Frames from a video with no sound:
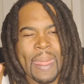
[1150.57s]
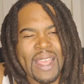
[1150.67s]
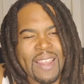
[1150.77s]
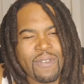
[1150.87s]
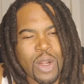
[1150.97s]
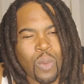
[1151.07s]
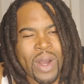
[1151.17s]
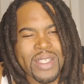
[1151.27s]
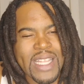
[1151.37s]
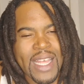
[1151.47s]
even the
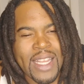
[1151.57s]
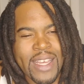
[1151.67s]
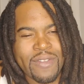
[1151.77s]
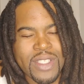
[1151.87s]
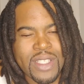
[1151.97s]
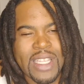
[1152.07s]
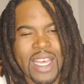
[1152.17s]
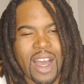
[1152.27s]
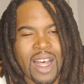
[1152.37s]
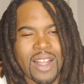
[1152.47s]
ones that
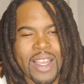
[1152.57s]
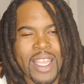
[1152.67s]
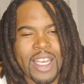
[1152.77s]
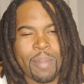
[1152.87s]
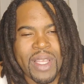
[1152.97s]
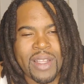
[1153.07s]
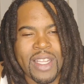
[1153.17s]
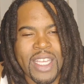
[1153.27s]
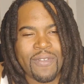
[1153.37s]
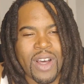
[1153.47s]
are lucky to
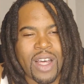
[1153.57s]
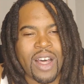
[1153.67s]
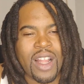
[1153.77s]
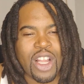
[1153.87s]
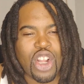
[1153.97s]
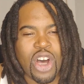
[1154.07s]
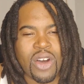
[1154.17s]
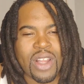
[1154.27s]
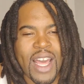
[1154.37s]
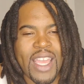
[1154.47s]
live a
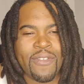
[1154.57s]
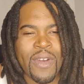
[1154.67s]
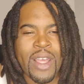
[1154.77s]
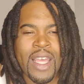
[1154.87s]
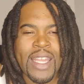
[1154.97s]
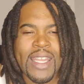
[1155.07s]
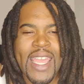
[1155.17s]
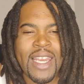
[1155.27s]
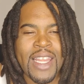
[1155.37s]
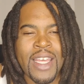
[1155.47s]
long life,
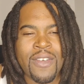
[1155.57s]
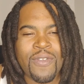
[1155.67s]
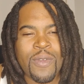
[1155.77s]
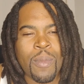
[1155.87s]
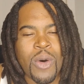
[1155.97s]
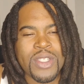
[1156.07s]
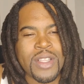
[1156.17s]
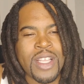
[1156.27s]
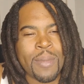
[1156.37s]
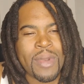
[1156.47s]
most of
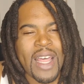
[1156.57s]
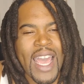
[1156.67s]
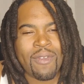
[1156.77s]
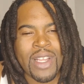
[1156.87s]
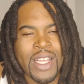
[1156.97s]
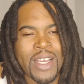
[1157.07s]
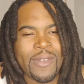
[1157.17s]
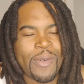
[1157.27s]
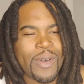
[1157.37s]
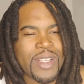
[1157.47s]
them have lived
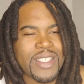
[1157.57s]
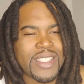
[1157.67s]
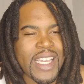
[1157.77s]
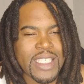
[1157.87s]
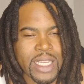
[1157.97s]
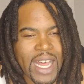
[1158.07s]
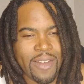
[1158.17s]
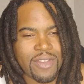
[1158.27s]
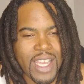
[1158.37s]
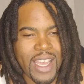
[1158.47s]
6
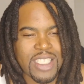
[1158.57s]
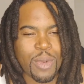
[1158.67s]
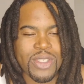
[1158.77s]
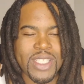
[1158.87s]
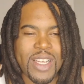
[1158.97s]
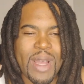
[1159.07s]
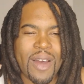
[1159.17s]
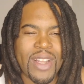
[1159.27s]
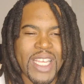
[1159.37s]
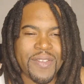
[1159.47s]
lifetimes. Most of them have
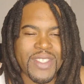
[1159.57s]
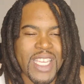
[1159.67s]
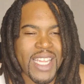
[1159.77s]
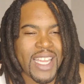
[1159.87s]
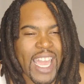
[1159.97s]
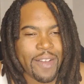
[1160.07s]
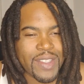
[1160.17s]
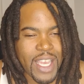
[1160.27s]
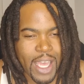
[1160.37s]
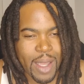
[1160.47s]
lived 10
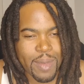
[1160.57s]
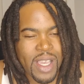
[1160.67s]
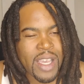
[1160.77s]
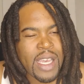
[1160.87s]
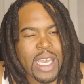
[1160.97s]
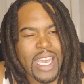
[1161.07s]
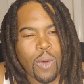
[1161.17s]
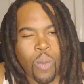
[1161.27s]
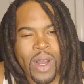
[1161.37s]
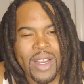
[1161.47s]
lifetimes in
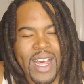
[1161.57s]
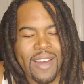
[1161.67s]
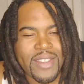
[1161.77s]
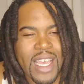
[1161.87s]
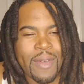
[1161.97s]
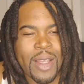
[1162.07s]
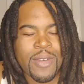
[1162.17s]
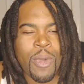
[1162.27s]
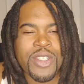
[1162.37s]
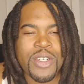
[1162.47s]
one lifetime.
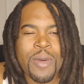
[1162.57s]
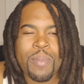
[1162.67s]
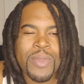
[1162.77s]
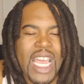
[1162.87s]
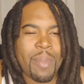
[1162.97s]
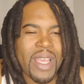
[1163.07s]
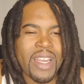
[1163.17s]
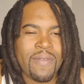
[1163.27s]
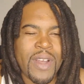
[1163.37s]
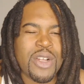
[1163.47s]
Most of them type of
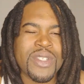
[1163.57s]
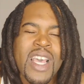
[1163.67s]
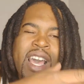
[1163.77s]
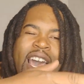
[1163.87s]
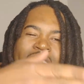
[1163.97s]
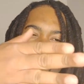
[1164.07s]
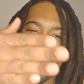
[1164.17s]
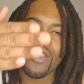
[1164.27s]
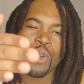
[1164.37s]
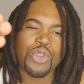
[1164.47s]
individuals have
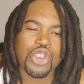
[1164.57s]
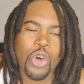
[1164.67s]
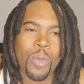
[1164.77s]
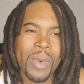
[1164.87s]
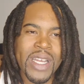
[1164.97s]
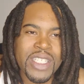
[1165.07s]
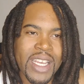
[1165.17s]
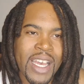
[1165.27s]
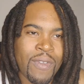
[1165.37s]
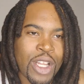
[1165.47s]
been through so much
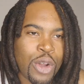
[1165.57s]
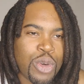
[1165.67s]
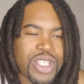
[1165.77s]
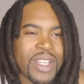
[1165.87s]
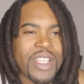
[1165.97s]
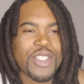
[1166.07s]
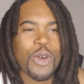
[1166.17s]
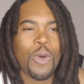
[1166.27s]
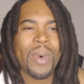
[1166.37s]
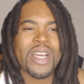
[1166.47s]
evolution and
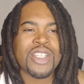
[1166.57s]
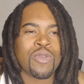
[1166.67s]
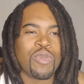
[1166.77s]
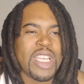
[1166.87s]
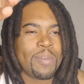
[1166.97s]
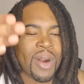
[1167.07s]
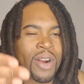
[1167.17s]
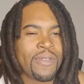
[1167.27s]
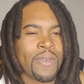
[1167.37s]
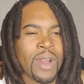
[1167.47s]
so much
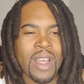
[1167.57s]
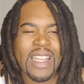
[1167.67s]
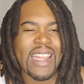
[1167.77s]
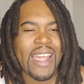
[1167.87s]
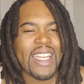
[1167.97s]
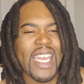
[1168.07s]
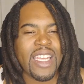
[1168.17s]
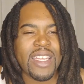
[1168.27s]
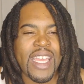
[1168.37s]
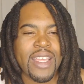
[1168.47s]
rebirth that
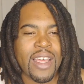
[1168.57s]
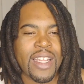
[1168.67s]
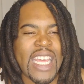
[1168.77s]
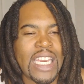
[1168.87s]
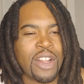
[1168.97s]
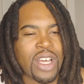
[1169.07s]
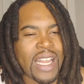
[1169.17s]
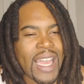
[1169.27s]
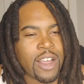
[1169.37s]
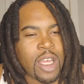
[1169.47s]
they look
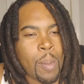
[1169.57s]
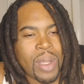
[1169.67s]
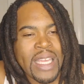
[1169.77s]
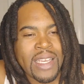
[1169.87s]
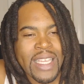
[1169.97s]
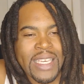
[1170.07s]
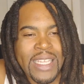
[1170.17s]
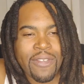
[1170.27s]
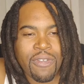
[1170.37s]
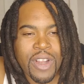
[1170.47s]
like completely
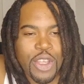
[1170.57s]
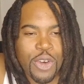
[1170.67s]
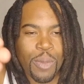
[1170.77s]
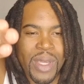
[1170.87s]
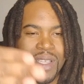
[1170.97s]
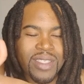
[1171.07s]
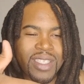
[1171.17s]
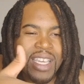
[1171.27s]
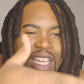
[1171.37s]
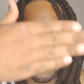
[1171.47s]
different humans
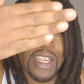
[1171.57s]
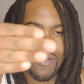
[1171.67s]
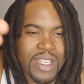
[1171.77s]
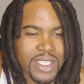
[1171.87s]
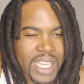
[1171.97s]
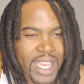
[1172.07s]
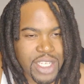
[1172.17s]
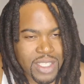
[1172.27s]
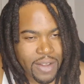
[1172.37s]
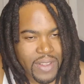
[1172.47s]
in different
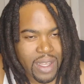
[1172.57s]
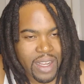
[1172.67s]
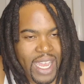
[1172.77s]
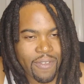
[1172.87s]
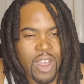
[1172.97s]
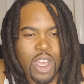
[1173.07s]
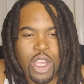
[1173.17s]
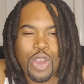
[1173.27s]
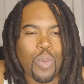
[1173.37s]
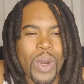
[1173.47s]
stages of their life.
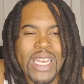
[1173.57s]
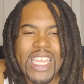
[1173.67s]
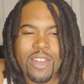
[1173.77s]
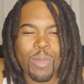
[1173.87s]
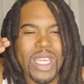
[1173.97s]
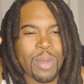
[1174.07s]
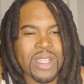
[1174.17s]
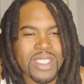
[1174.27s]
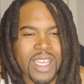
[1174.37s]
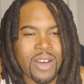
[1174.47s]
You wouldn't even be able to
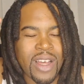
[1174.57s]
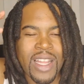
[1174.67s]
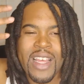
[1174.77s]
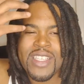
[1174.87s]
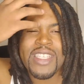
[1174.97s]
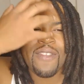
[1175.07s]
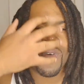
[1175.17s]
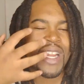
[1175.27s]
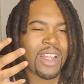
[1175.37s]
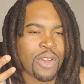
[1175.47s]
tell, except for
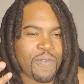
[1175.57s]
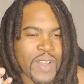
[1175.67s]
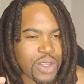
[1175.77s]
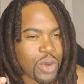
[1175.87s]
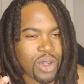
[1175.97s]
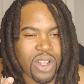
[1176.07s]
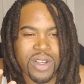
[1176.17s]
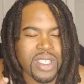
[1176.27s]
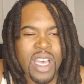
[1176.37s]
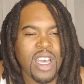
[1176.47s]
their physical
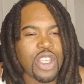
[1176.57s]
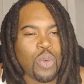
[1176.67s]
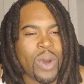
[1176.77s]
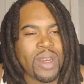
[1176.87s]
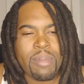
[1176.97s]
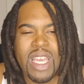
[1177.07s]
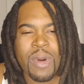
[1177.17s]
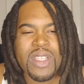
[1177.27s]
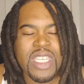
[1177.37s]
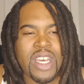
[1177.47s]
looks, you wouldn't be able to
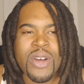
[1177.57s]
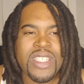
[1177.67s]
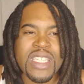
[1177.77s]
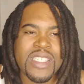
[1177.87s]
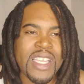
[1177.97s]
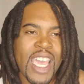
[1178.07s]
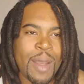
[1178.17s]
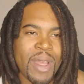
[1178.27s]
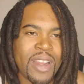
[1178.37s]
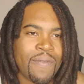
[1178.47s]
tell it's the same
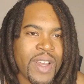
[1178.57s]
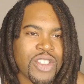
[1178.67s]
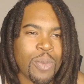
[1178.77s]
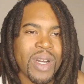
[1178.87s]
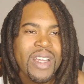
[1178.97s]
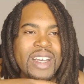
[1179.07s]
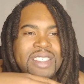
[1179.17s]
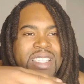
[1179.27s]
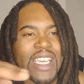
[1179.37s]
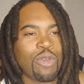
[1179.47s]
individual because
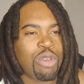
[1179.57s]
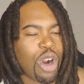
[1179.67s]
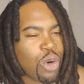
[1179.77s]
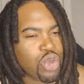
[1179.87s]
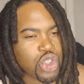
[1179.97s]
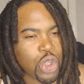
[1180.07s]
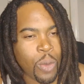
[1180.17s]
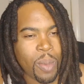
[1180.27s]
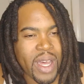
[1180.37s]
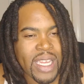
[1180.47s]
they've grown so
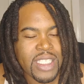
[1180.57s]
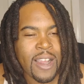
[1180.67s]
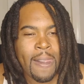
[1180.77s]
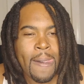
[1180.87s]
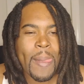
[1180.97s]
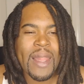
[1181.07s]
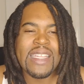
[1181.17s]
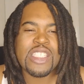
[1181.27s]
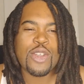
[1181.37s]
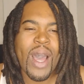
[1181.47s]
much.
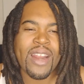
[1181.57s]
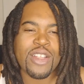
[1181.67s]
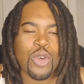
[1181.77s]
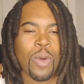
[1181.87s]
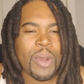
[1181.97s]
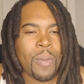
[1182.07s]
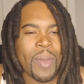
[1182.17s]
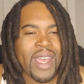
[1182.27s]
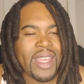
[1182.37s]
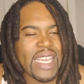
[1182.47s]
This is why the Scorpio
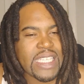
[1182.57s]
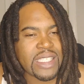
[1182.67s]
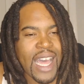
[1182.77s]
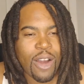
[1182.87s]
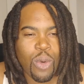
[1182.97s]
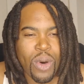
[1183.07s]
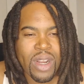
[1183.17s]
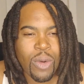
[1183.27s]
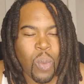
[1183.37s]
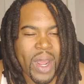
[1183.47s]
man, he's not going to
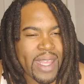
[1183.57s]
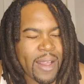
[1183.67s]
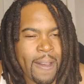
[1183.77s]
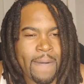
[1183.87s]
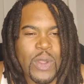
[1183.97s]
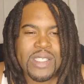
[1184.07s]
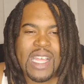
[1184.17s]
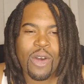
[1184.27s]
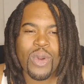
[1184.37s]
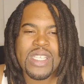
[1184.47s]
wait. He's
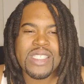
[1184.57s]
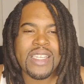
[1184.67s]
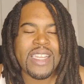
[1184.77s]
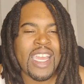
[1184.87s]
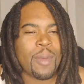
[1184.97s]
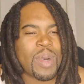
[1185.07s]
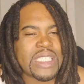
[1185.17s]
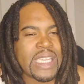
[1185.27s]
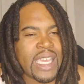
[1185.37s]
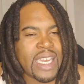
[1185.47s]
not going to sit there and
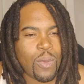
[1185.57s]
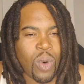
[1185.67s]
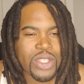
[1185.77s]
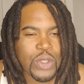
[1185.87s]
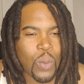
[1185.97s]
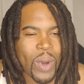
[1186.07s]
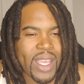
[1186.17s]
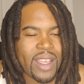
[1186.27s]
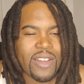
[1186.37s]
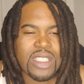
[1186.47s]
pretend he wants to
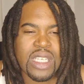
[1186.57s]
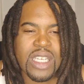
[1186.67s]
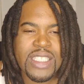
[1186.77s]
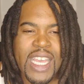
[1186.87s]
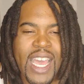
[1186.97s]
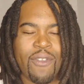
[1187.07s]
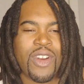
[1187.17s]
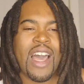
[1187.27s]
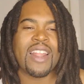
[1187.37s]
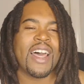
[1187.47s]
wait to have in
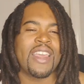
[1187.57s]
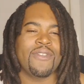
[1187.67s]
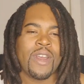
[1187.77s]
our life.